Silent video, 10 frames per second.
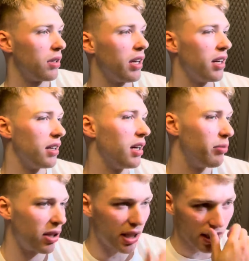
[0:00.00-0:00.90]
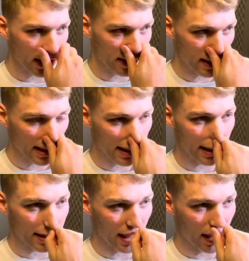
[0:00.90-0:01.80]
Yeah, I mean, he gets intense
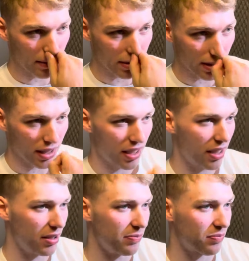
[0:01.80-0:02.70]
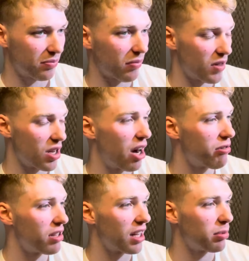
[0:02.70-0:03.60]
at times. You know, I
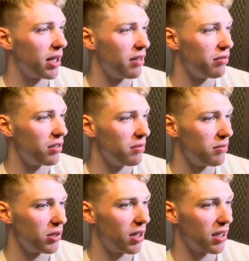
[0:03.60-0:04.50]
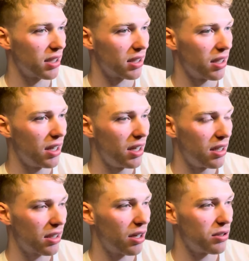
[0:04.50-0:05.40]
really like playing for him. You know, I
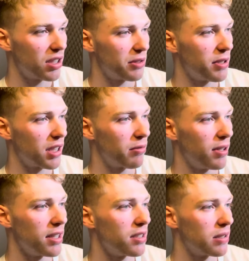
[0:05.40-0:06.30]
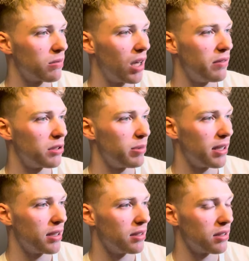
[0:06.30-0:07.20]
think Coach has really good relationships with all of us
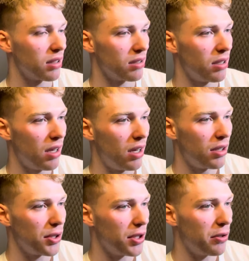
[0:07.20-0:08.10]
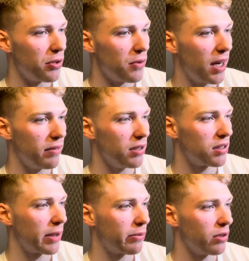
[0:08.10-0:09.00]
players. So, you know, when you have those
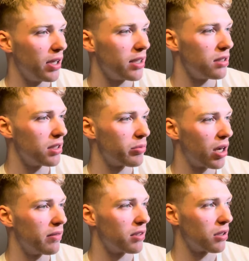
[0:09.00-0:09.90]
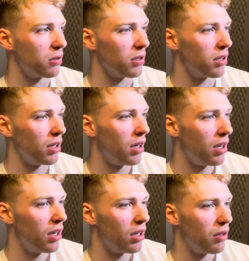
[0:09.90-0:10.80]
type of relationships off the court,
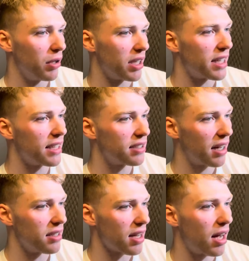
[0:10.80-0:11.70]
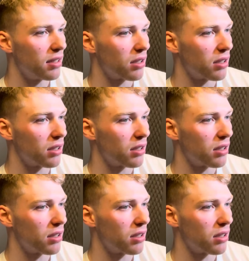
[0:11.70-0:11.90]
when he gets on the